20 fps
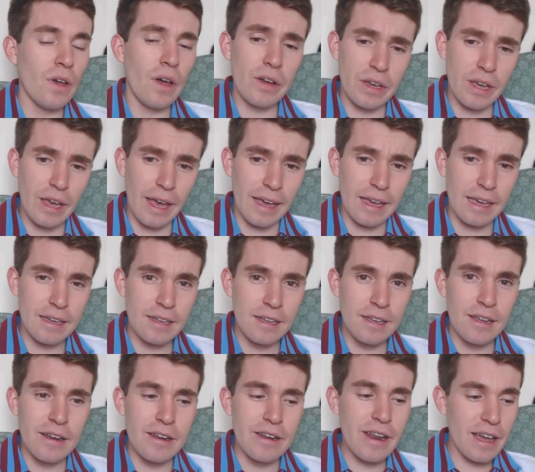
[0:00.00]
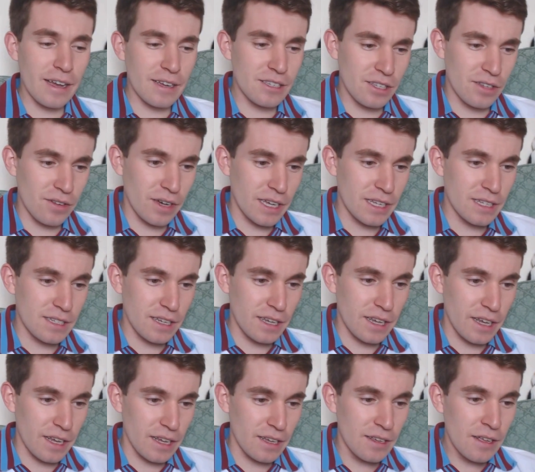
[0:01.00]
Okay, next
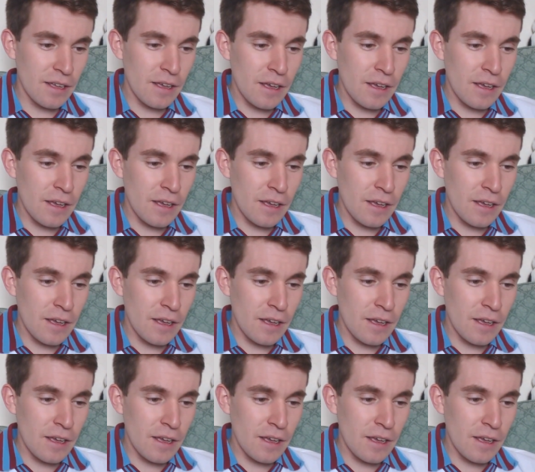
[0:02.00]
idea.